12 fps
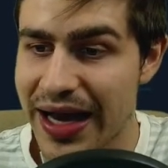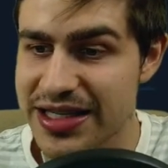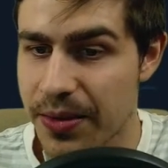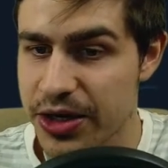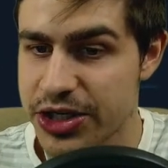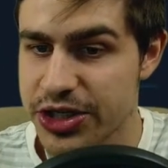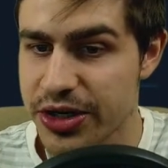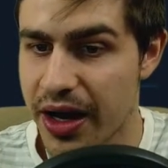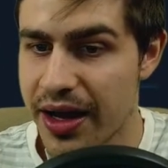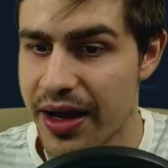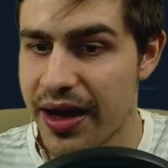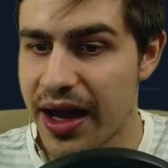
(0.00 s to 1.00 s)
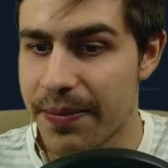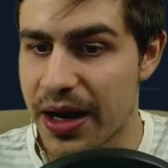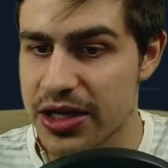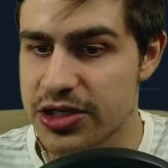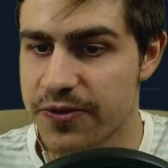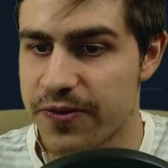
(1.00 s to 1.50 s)
as I'm not sure
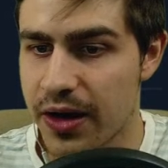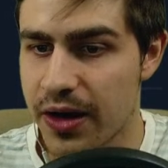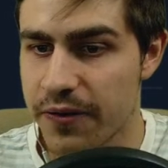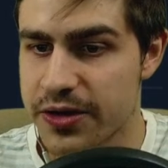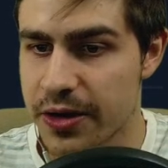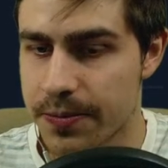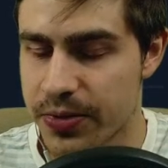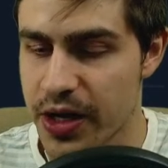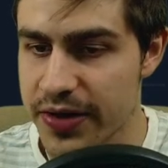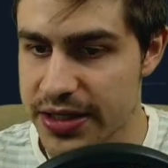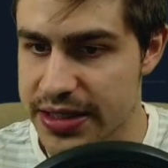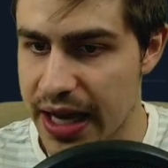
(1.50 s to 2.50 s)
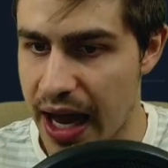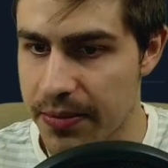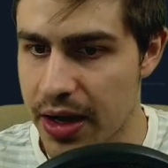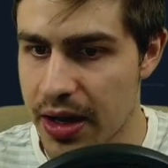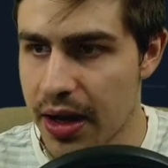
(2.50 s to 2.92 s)
about Sufal after the previous game.